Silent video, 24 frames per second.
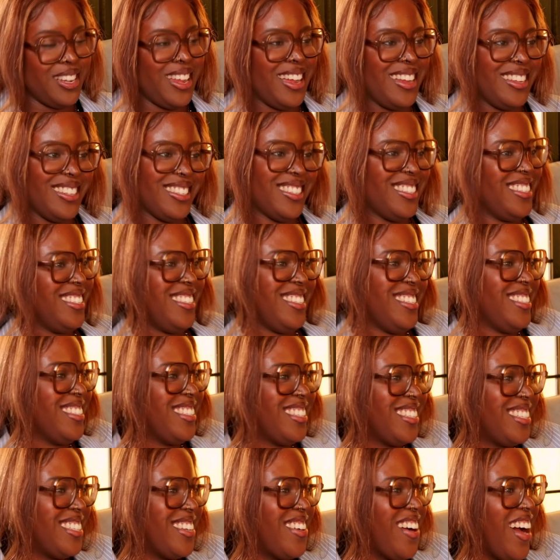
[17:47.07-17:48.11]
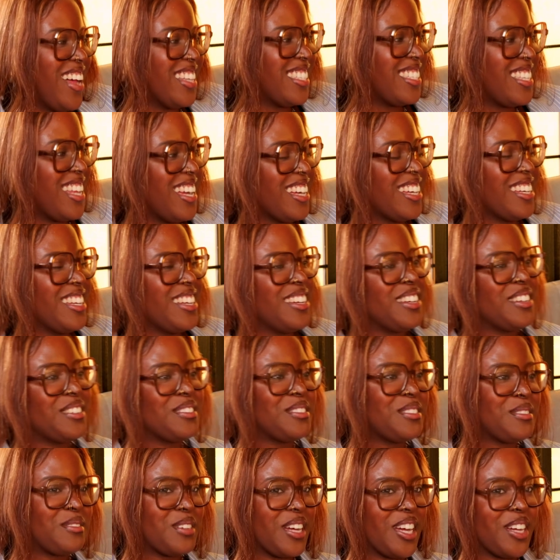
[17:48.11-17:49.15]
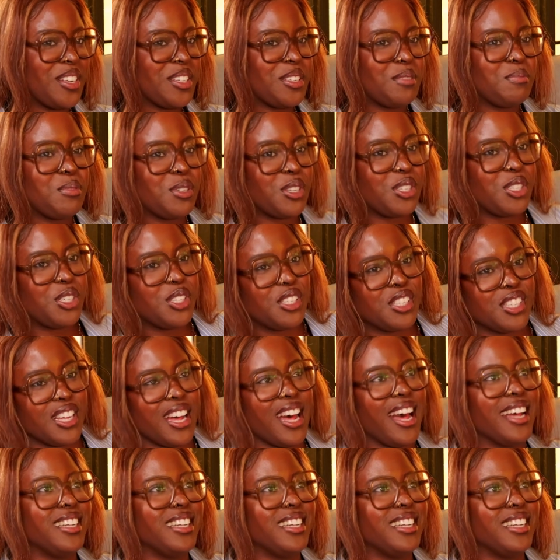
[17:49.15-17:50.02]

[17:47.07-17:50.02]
Nice. So, as a producer